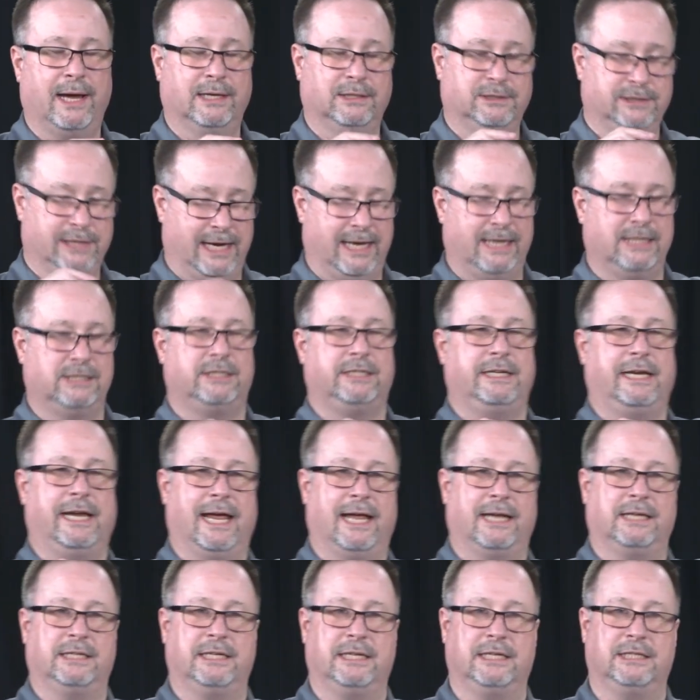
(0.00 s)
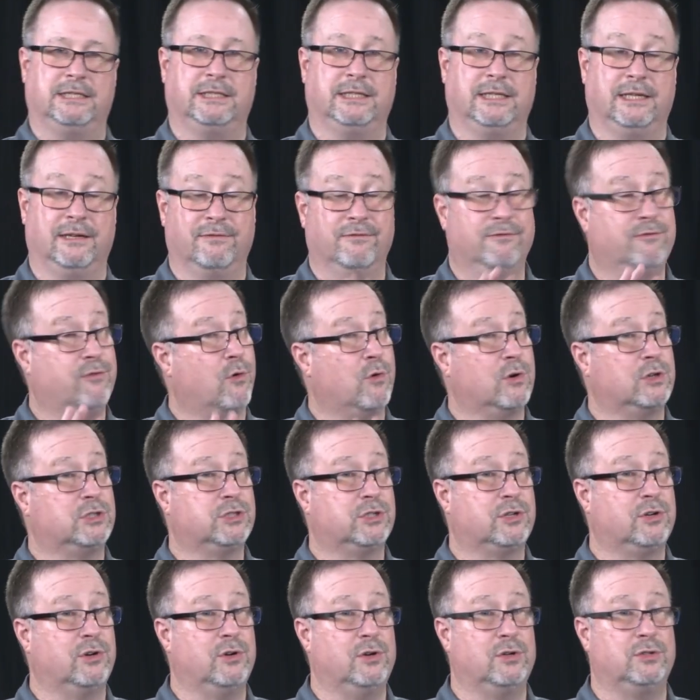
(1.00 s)
It's AC and DC. 4
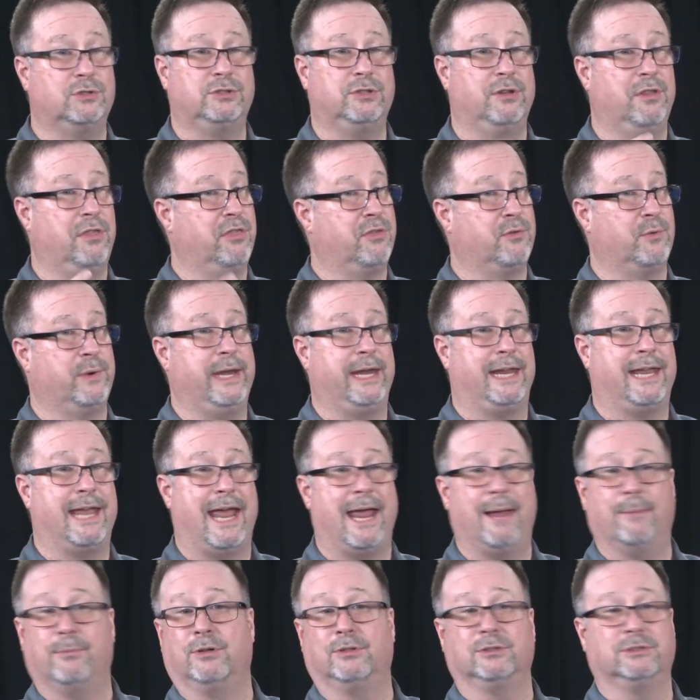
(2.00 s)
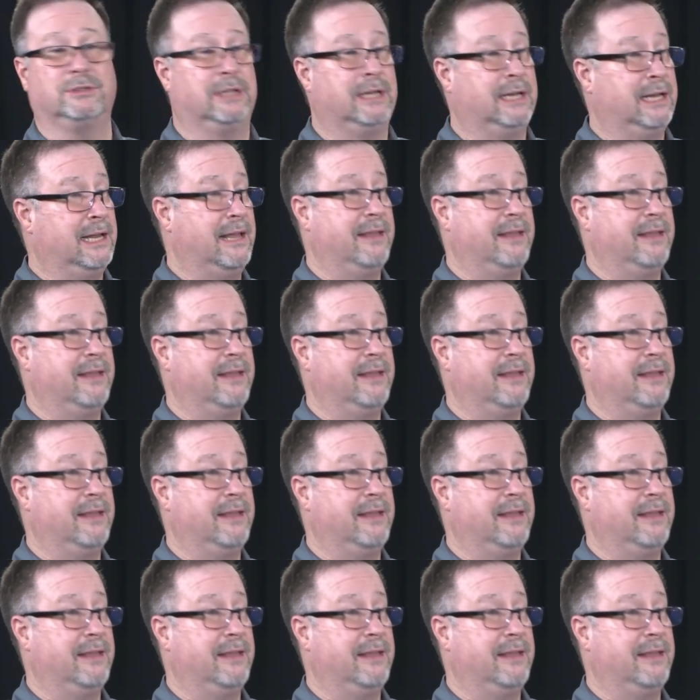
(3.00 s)
screws, 3 cables.